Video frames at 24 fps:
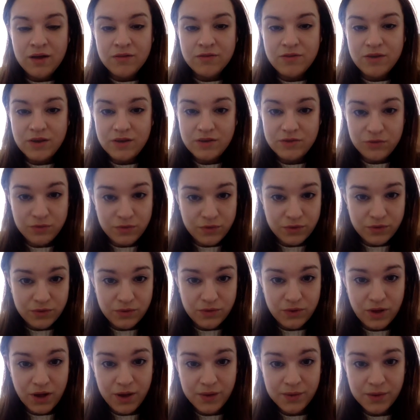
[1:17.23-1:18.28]
first of
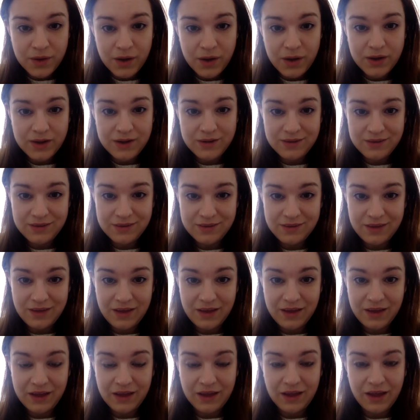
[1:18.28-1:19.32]
all, I'm going to
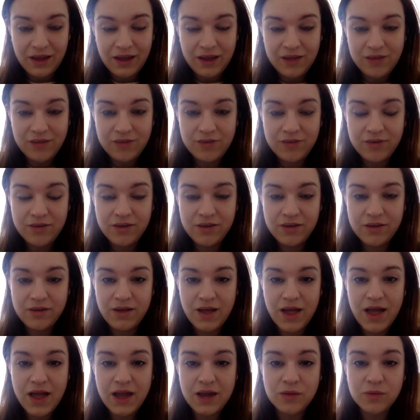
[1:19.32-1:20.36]
say, if
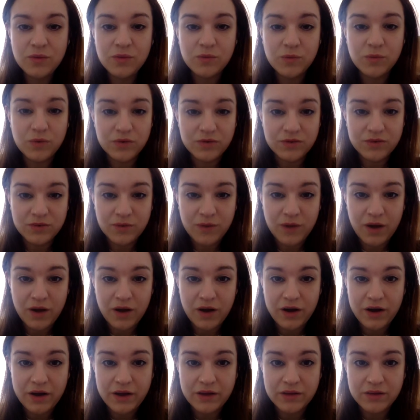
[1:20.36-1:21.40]
anyone wants to wear
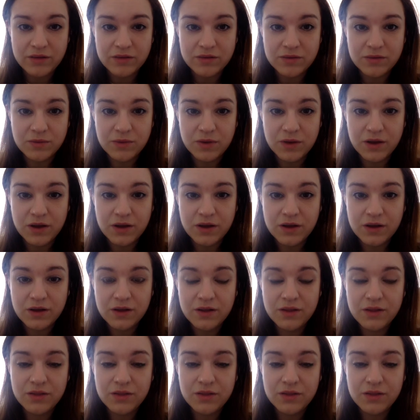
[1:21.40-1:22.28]
high heels to work,